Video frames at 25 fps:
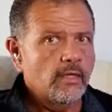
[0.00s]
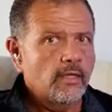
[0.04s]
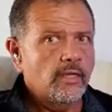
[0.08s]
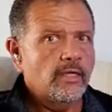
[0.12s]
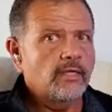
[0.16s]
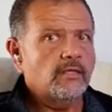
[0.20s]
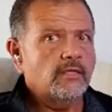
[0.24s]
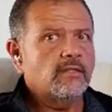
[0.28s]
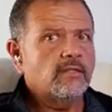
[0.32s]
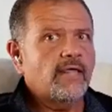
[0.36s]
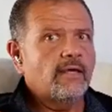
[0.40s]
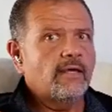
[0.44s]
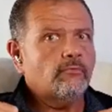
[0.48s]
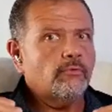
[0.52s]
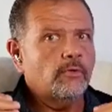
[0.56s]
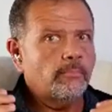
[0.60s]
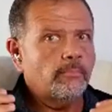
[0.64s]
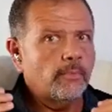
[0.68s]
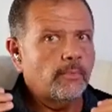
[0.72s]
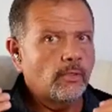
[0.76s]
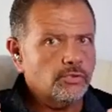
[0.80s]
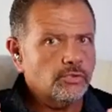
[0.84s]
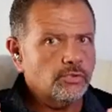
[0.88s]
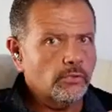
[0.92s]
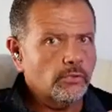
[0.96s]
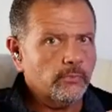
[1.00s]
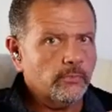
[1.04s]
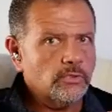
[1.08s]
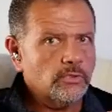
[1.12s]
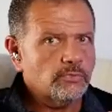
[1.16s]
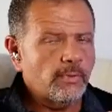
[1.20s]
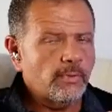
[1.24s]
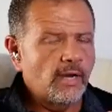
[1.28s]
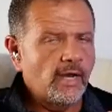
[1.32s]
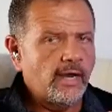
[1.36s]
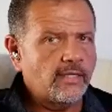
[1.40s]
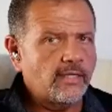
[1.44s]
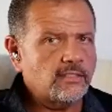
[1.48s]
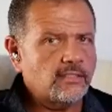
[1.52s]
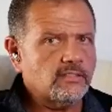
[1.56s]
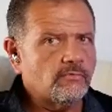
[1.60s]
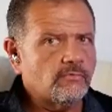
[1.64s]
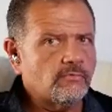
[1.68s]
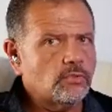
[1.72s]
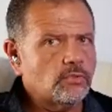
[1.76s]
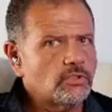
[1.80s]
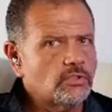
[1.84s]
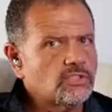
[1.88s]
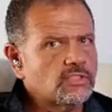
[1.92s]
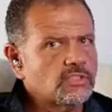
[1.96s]
into that emotional response, if
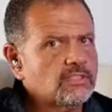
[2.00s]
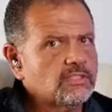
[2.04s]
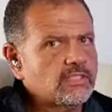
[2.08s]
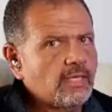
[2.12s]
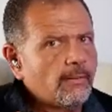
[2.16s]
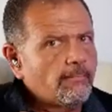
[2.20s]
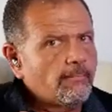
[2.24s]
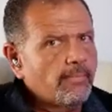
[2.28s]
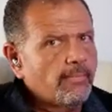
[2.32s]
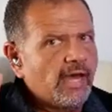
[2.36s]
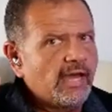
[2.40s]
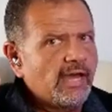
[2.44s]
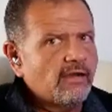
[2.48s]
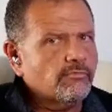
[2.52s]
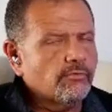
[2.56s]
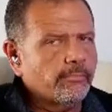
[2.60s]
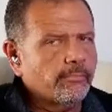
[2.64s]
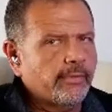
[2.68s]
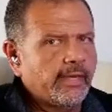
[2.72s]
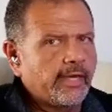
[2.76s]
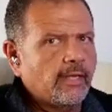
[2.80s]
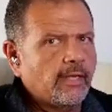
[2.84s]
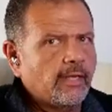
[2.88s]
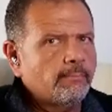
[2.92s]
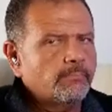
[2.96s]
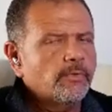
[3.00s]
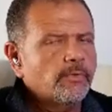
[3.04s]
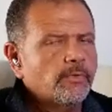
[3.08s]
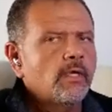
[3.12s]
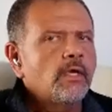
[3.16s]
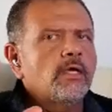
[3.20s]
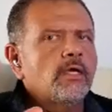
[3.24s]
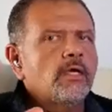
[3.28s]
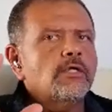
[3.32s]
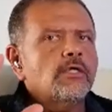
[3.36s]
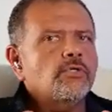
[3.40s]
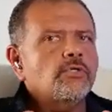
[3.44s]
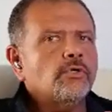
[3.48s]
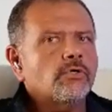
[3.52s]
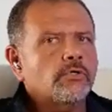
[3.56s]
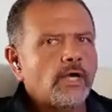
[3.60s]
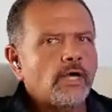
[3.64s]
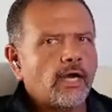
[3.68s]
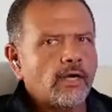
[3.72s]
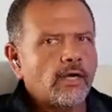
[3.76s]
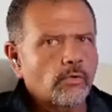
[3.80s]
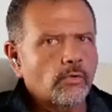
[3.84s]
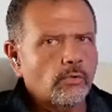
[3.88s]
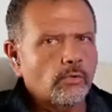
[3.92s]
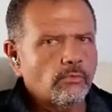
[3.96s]
you just step back from that, you're
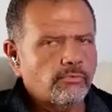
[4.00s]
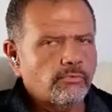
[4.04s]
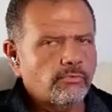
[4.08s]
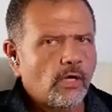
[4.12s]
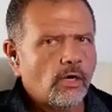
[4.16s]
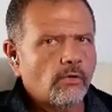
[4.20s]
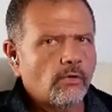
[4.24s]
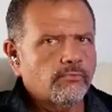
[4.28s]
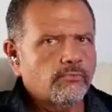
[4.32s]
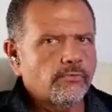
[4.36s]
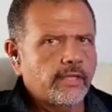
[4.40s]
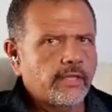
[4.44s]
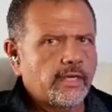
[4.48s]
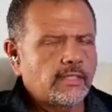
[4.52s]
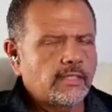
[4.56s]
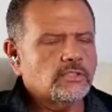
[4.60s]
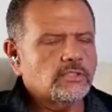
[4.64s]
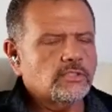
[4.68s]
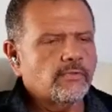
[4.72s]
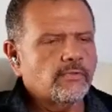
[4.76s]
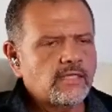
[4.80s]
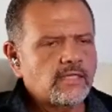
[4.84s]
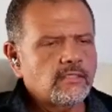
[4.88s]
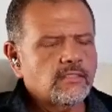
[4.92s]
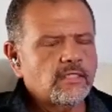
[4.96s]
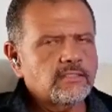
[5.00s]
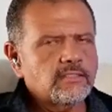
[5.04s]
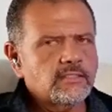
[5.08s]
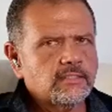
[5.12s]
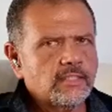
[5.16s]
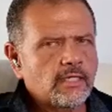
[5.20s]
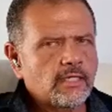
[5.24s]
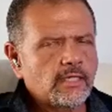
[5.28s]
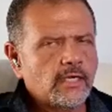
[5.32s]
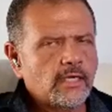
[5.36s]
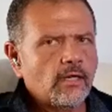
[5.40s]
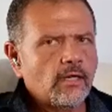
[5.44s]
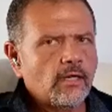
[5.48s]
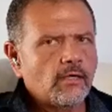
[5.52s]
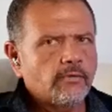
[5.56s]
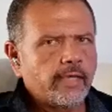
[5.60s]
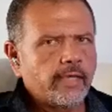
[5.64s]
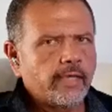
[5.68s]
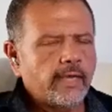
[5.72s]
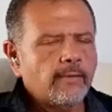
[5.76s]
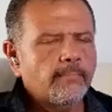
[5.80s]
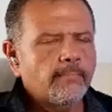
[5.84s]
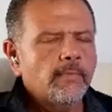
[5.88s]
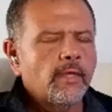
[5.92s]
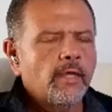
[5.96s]
not going to fall for that. So that does take care of
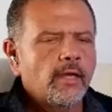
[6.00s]
that.